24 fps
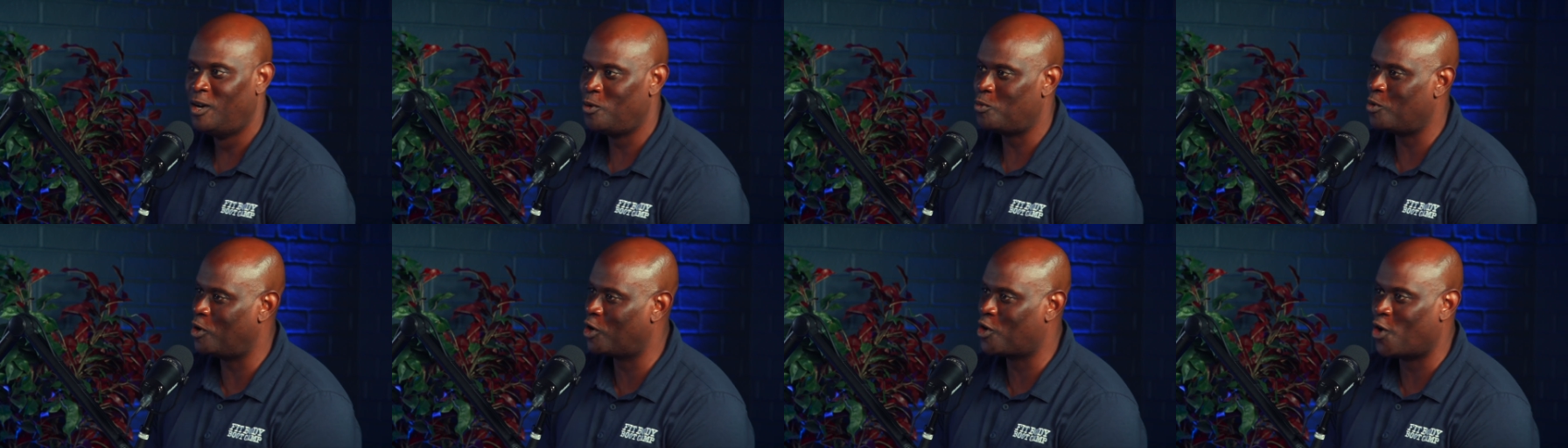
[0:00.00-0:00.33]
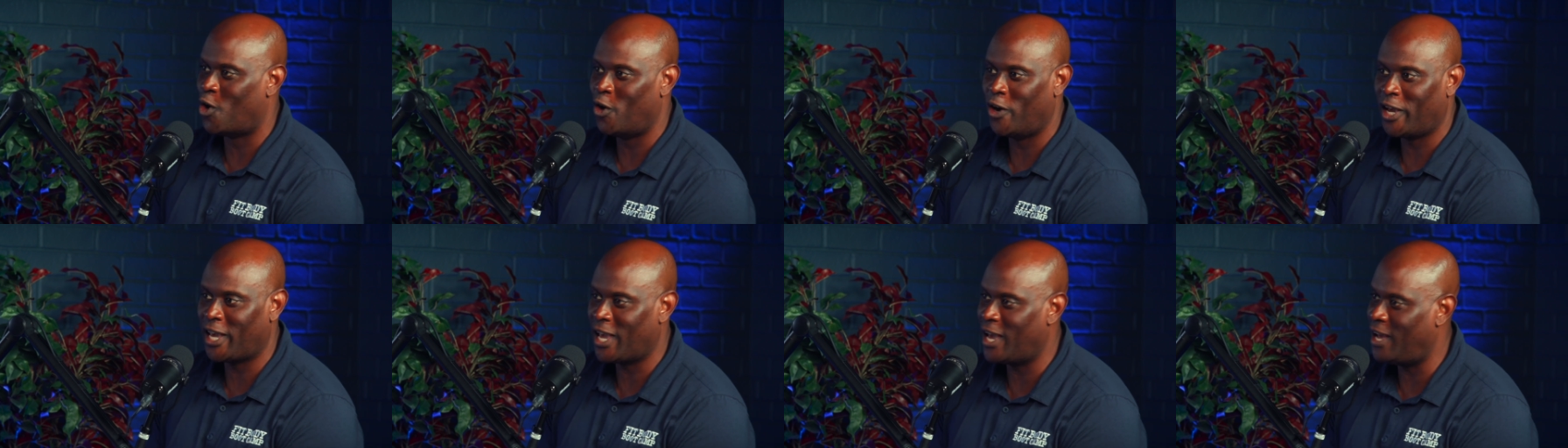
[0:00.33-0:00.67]
we're
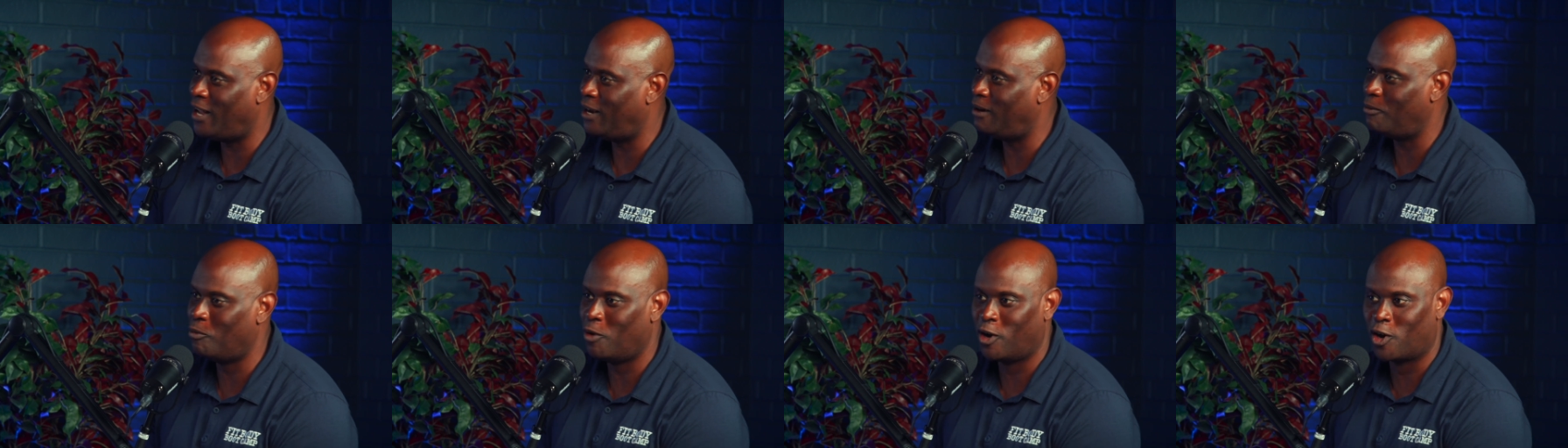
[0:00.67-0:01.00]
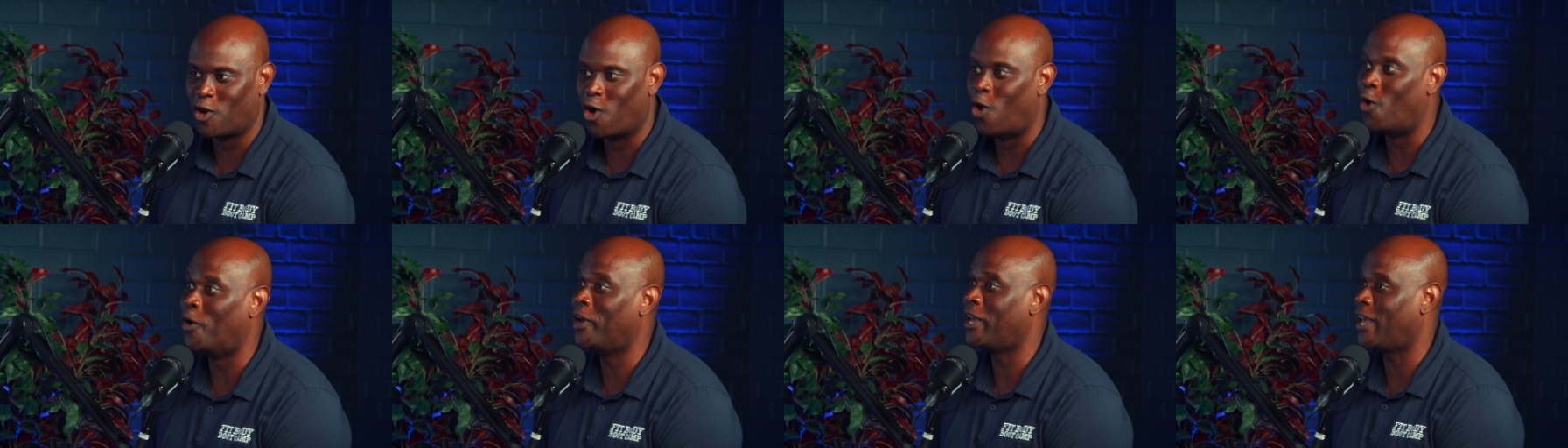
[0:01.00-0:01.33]
going in, we're
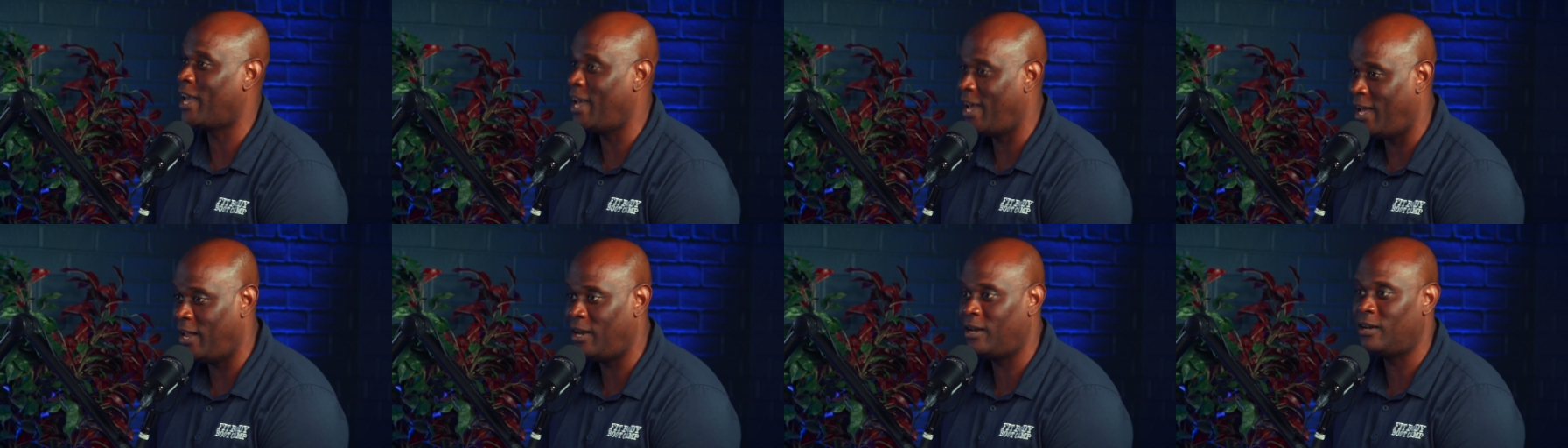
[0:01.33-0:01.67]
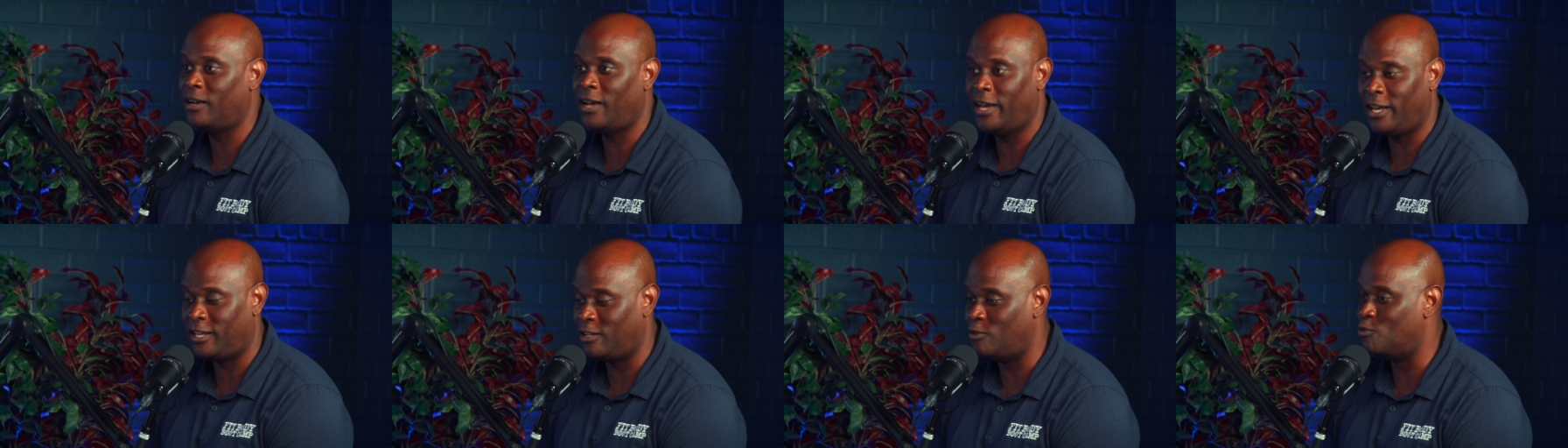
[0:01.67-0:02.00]
going in,
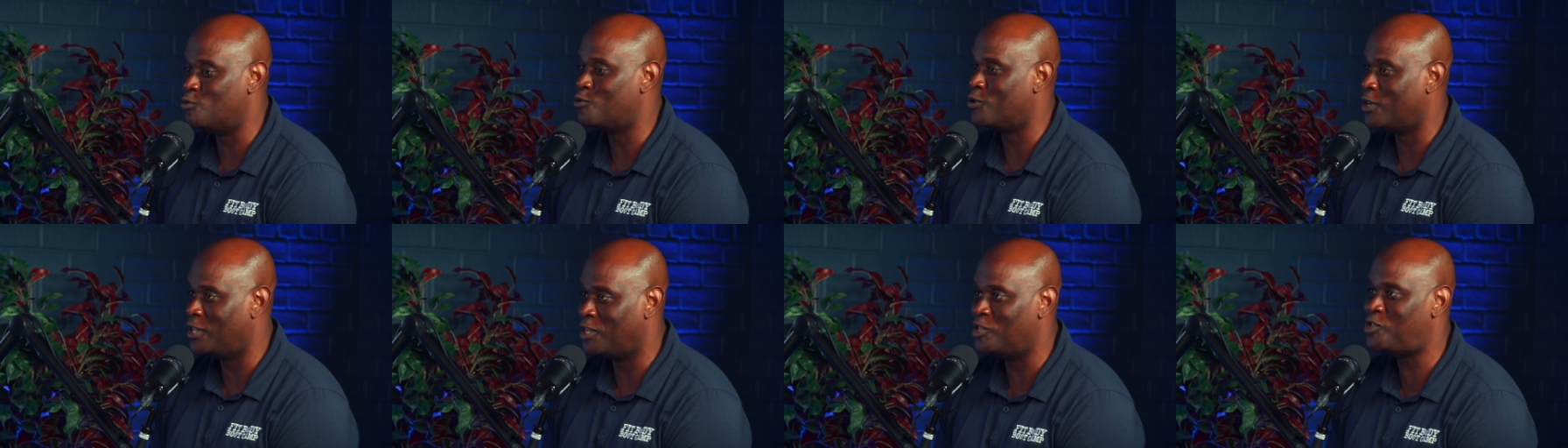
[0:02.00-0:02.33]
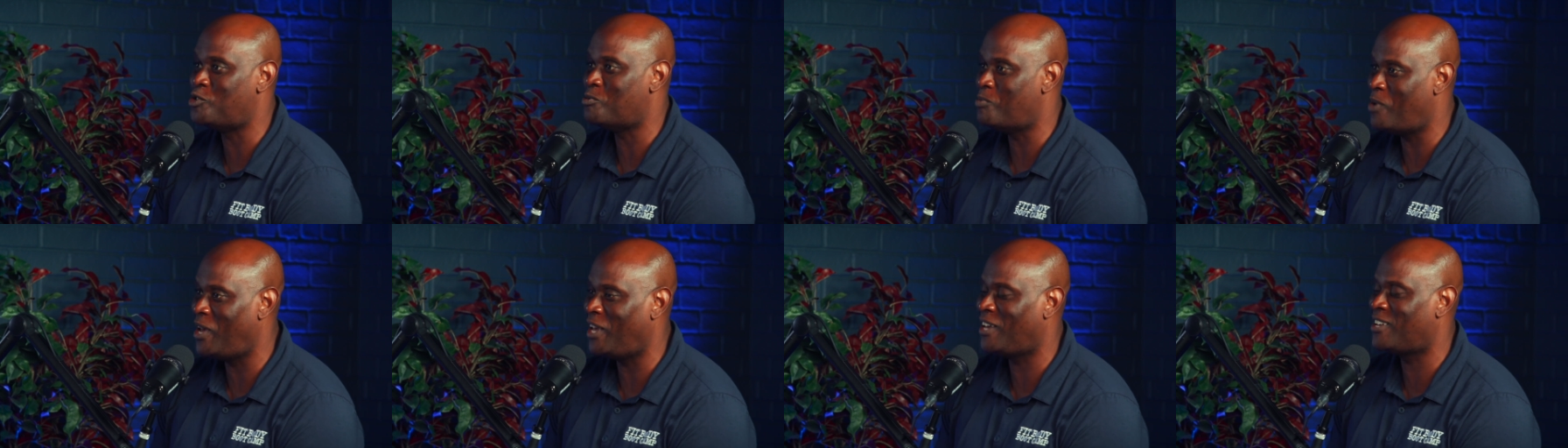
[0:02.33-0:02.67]
like real
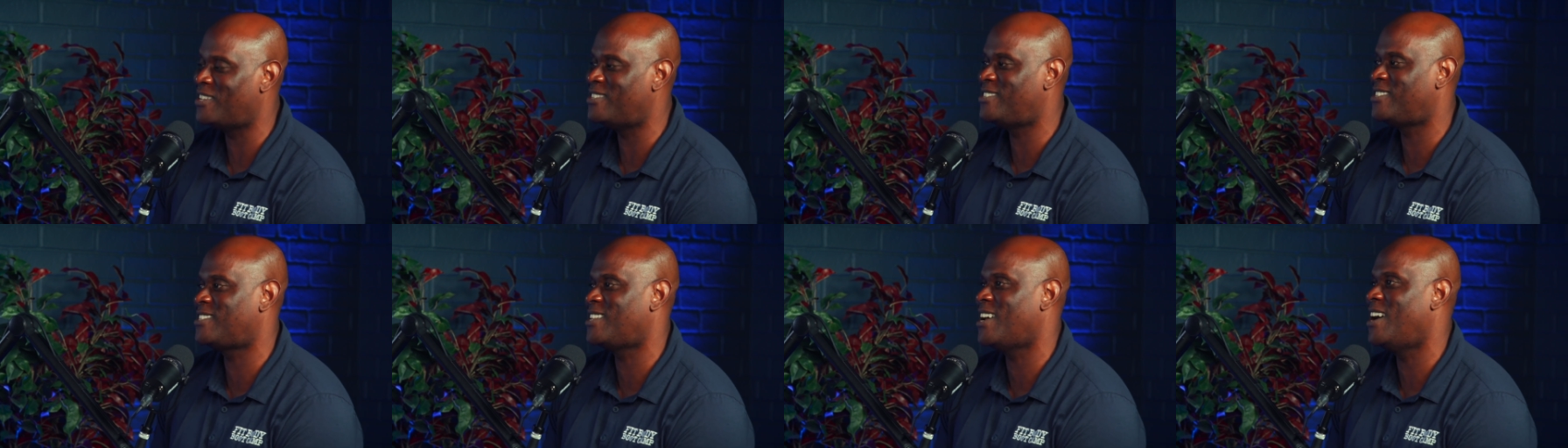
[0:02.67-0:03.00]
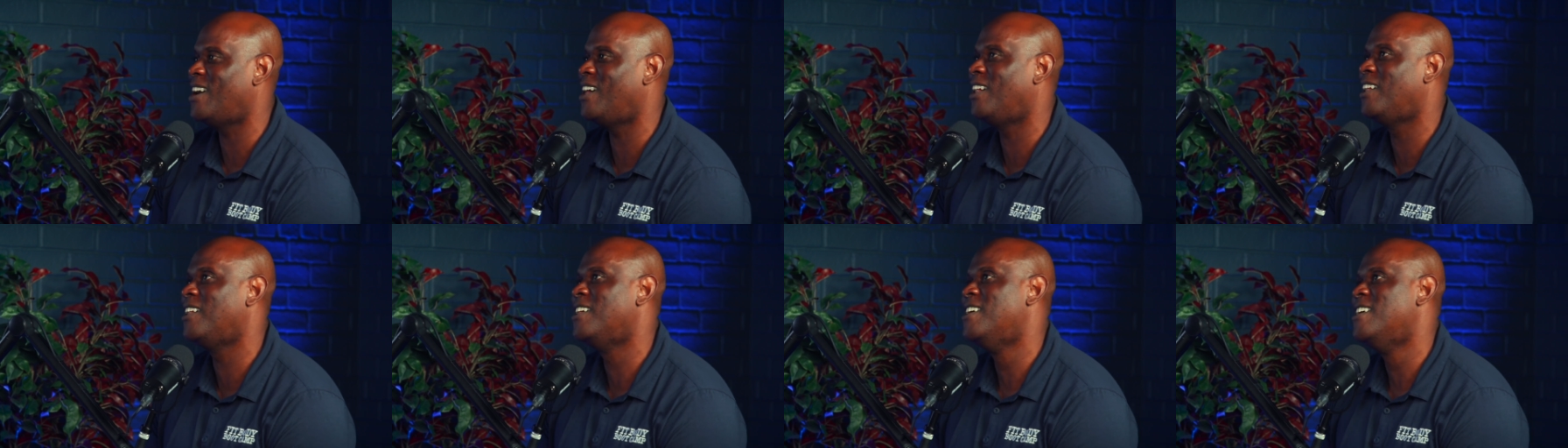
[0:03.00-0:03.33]
Jamaican
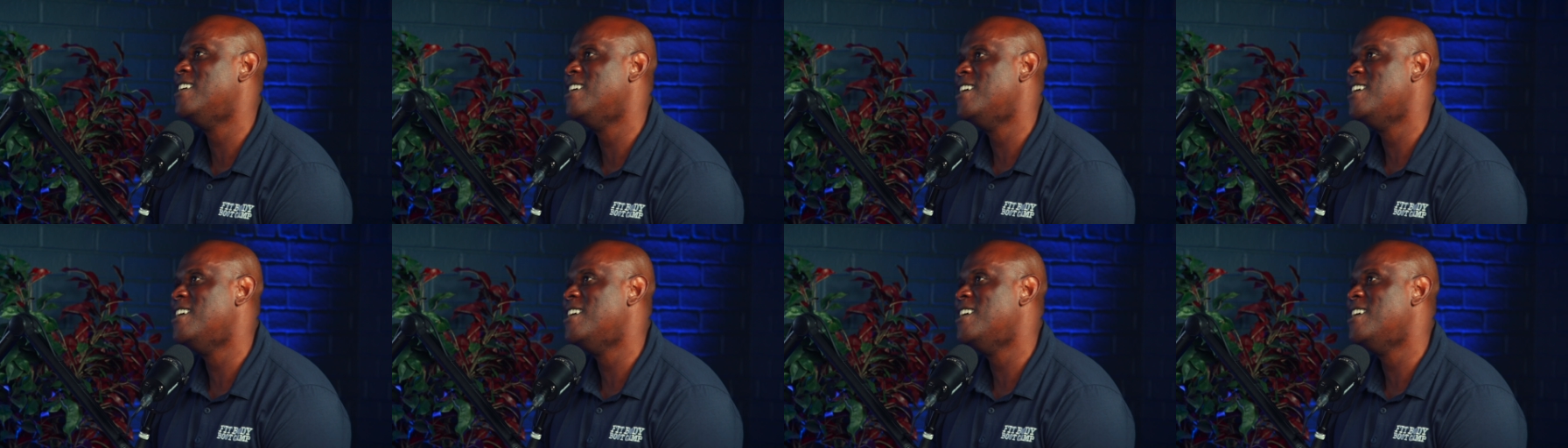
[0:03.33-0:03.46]
style.